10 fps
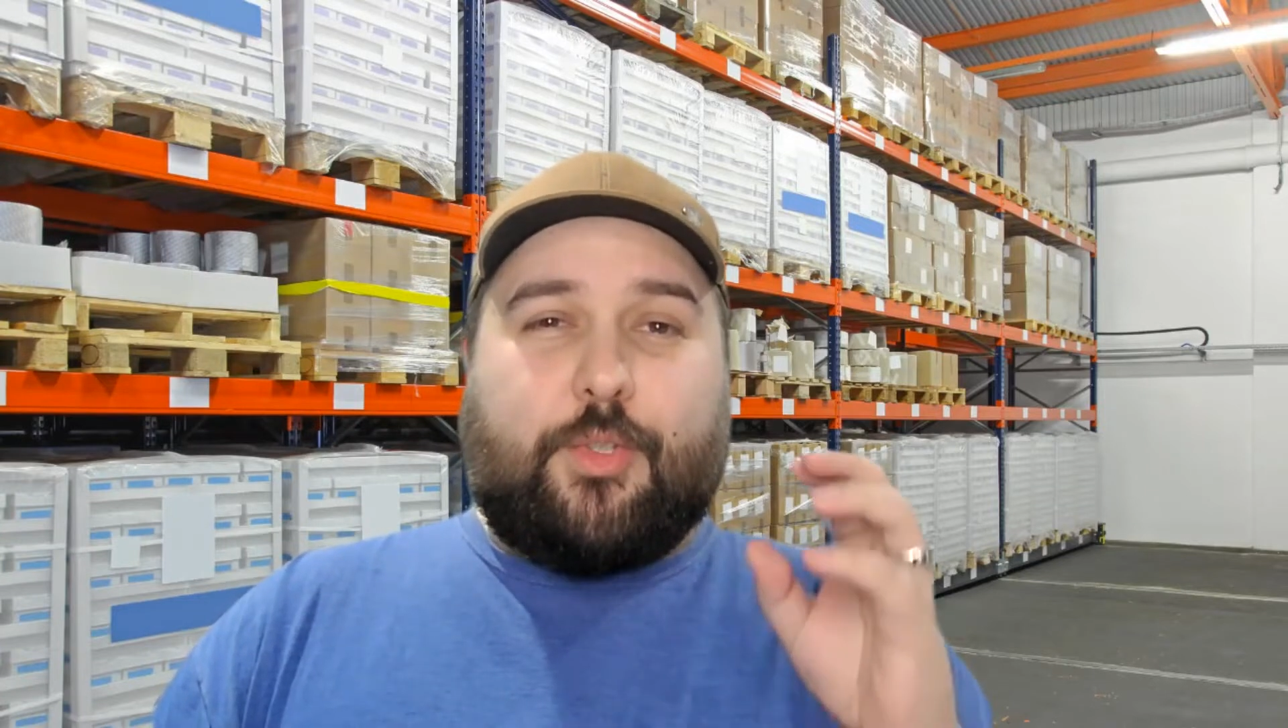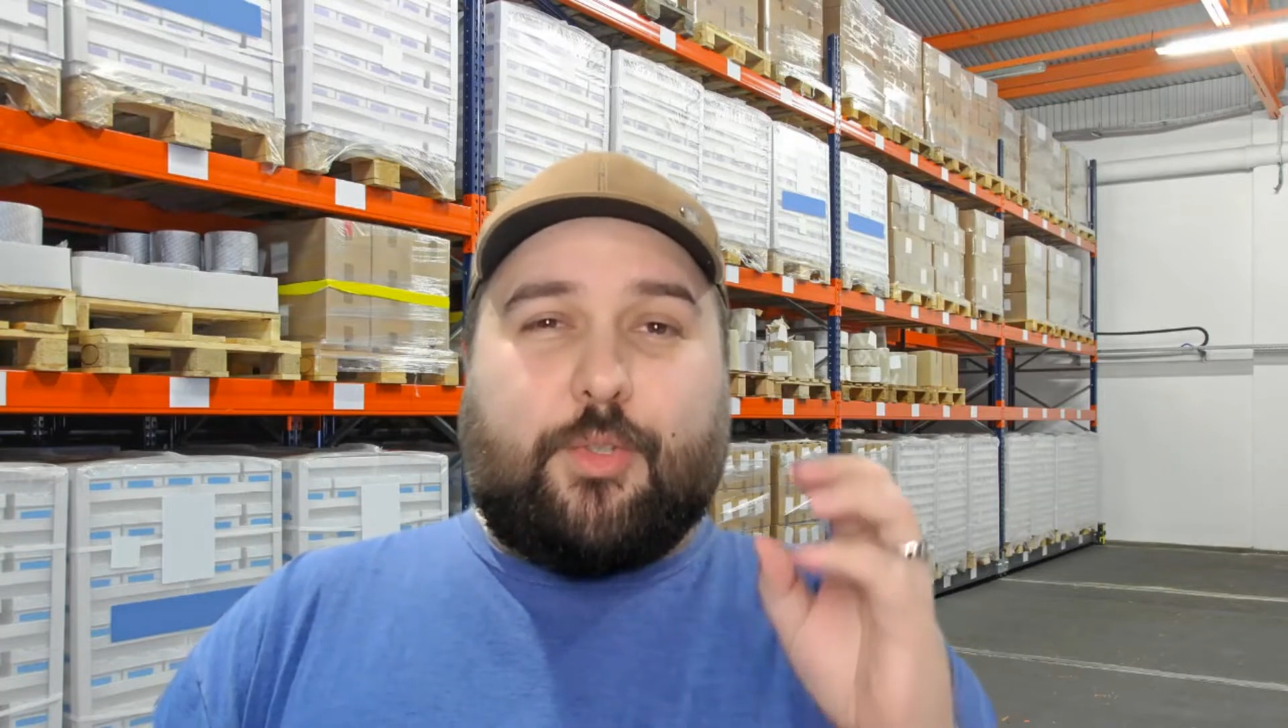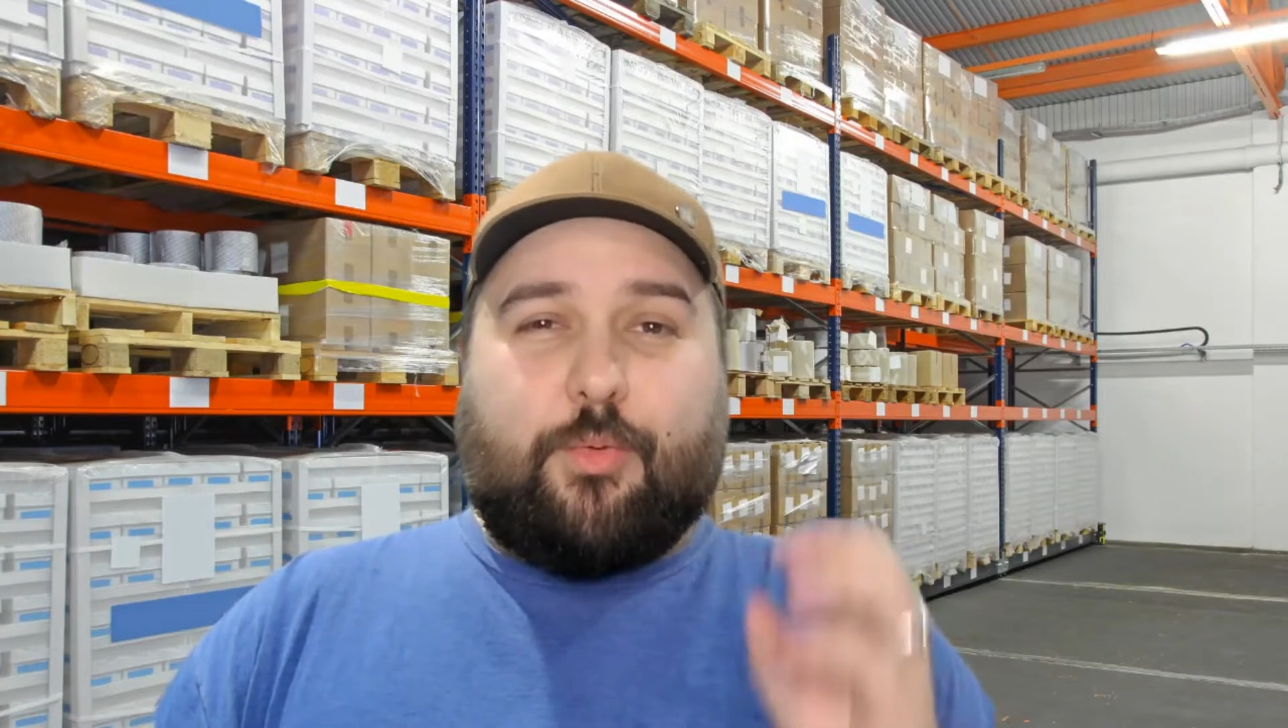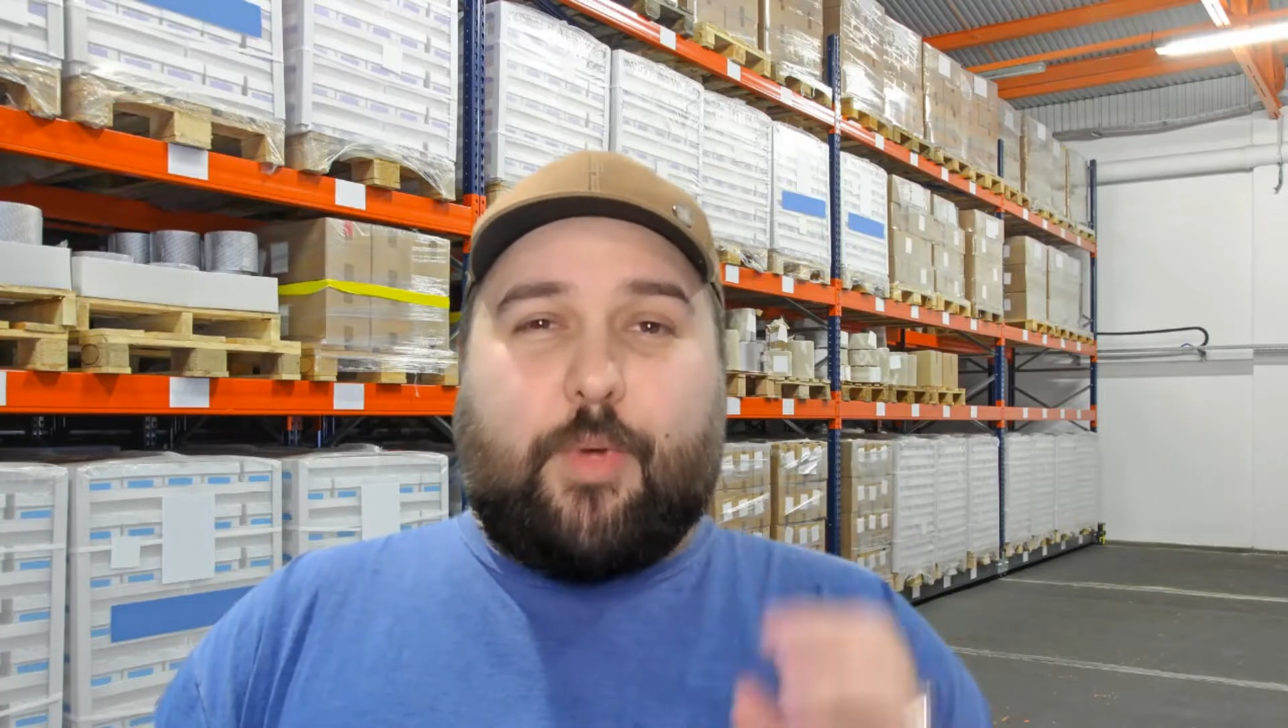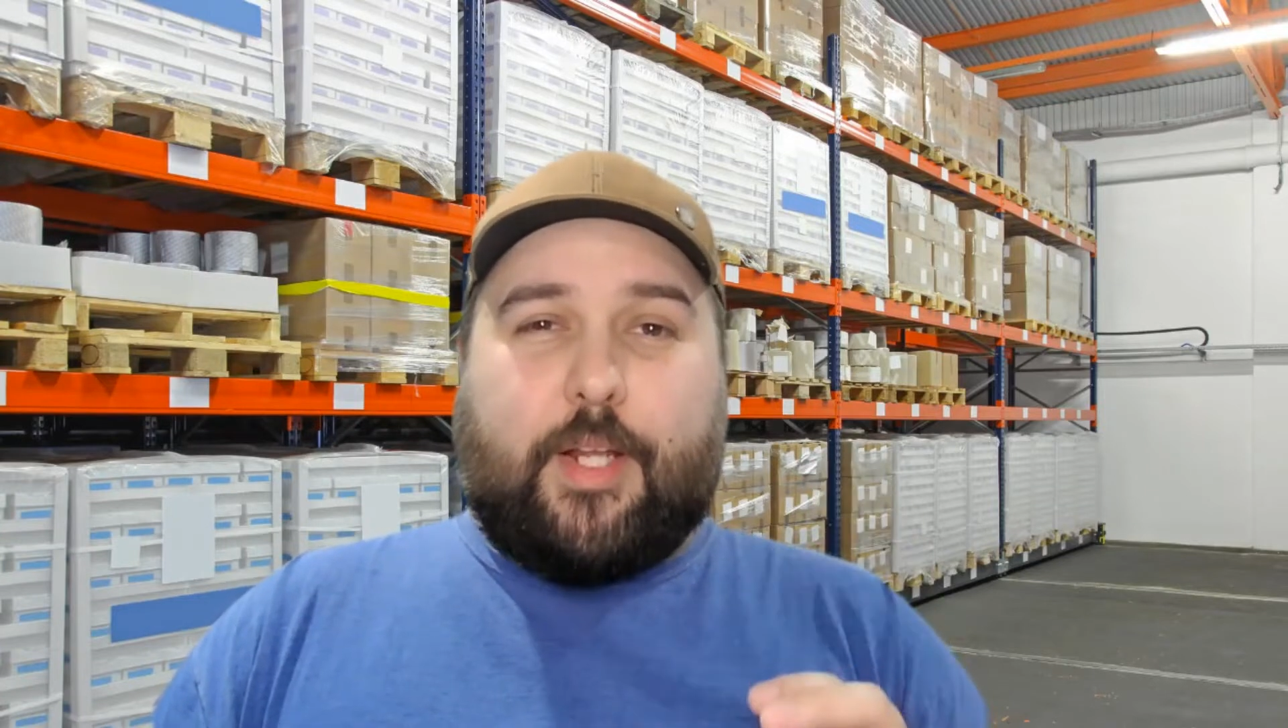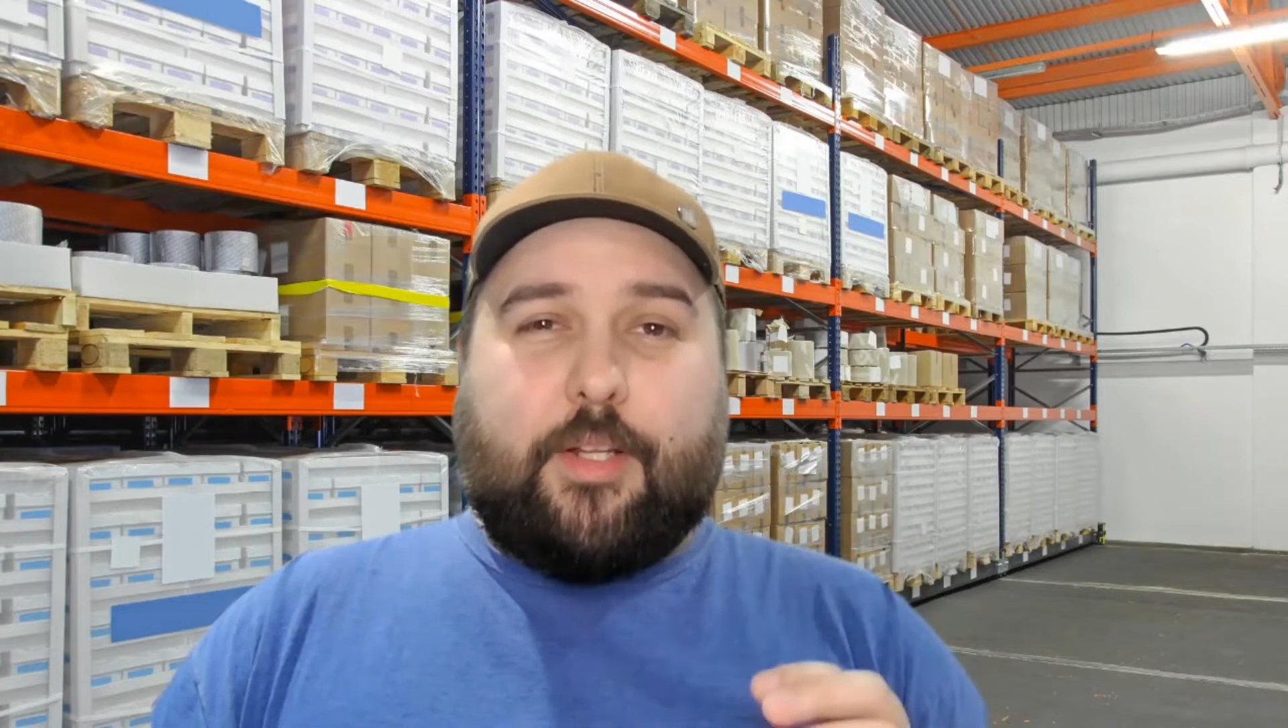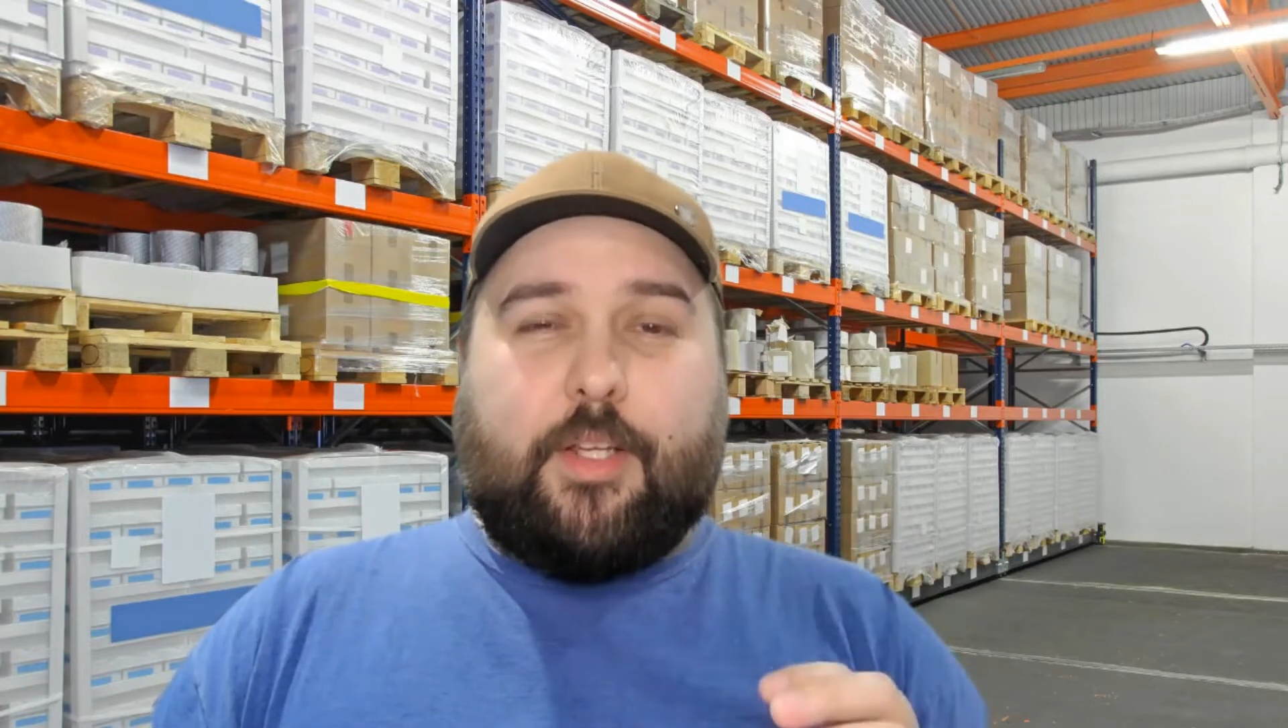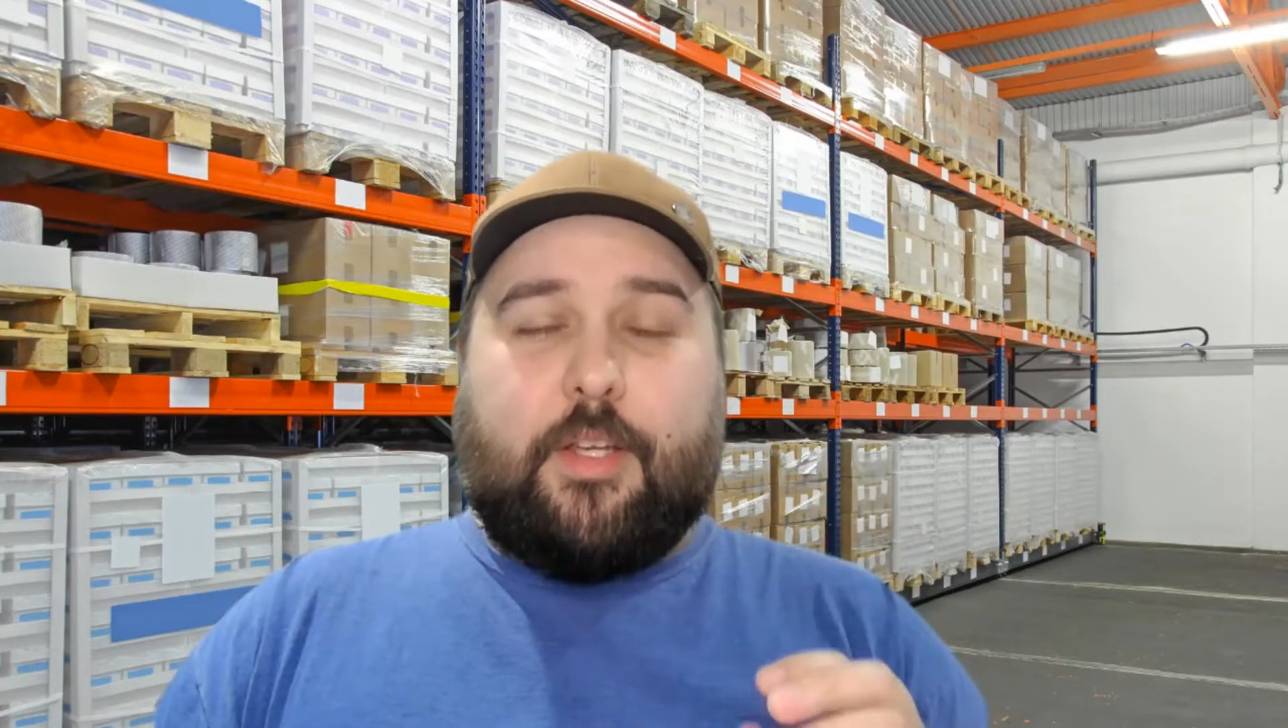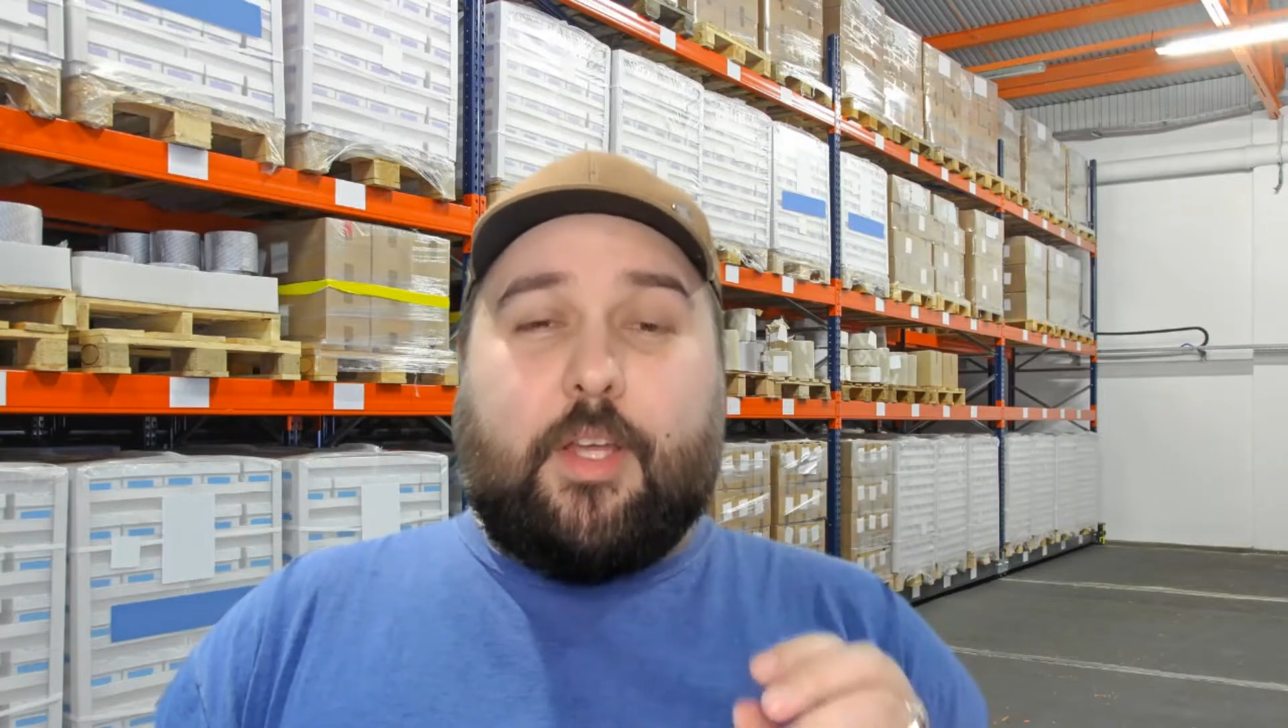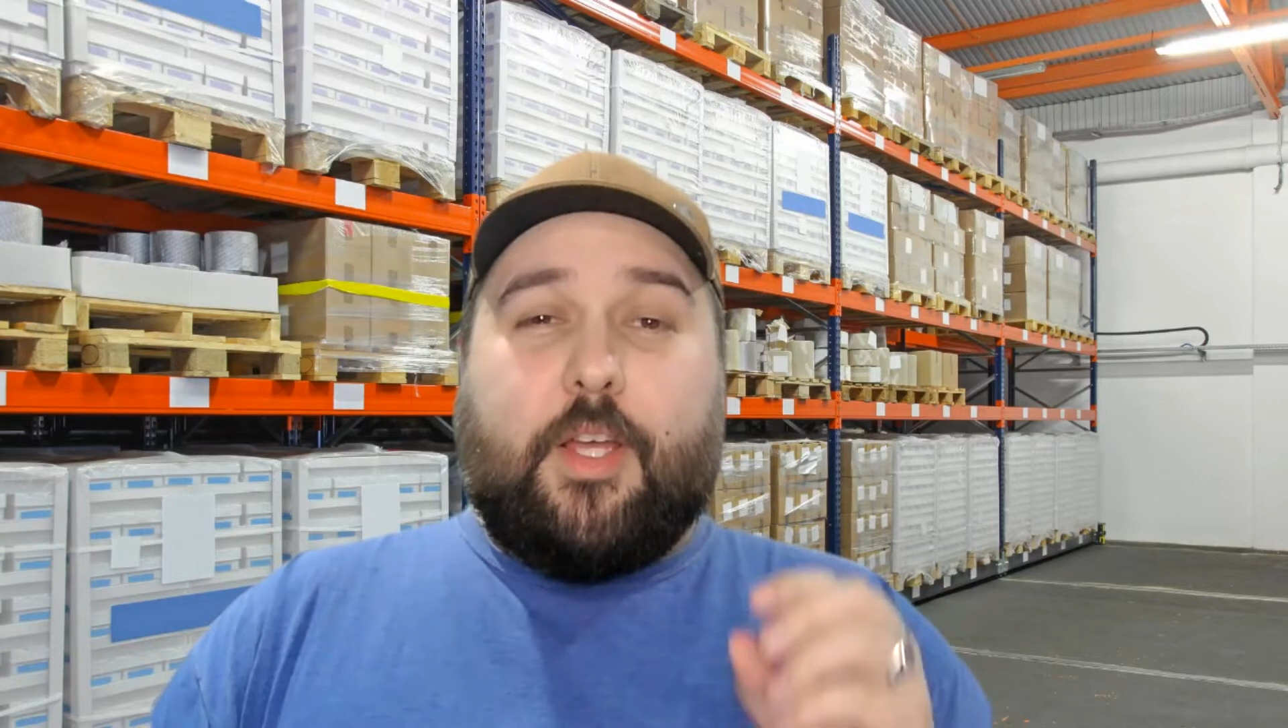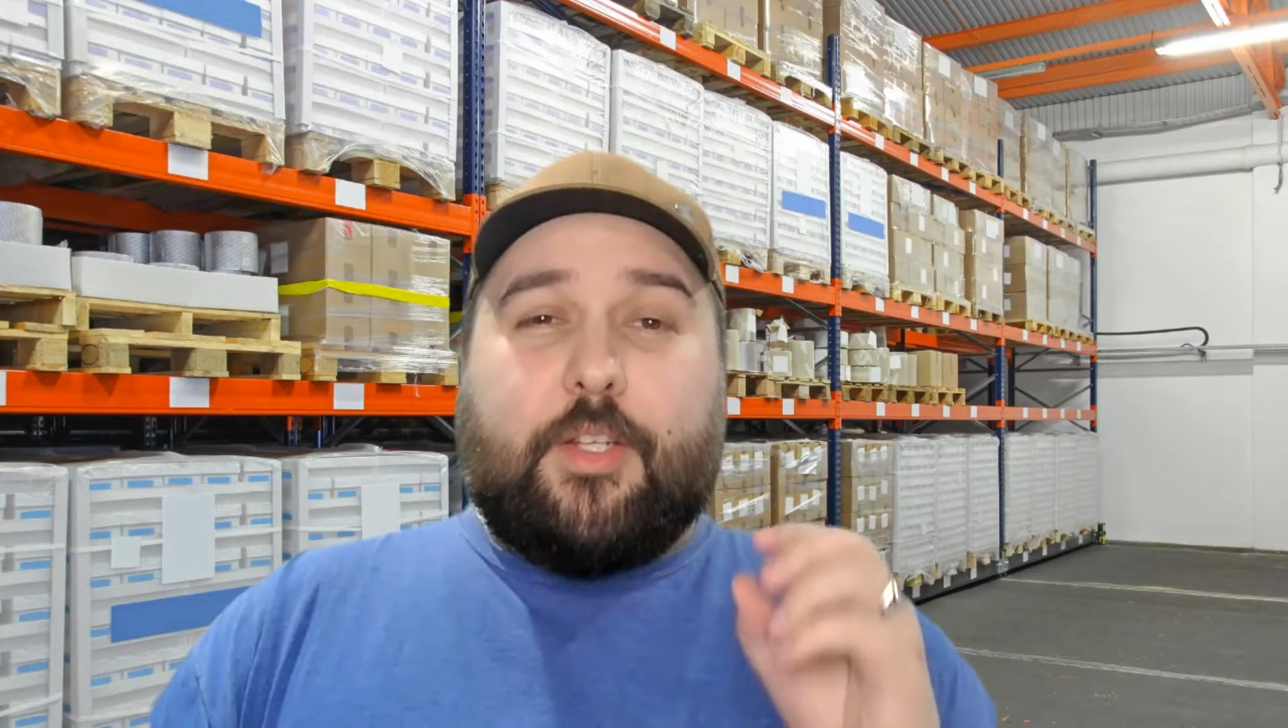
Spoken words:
directly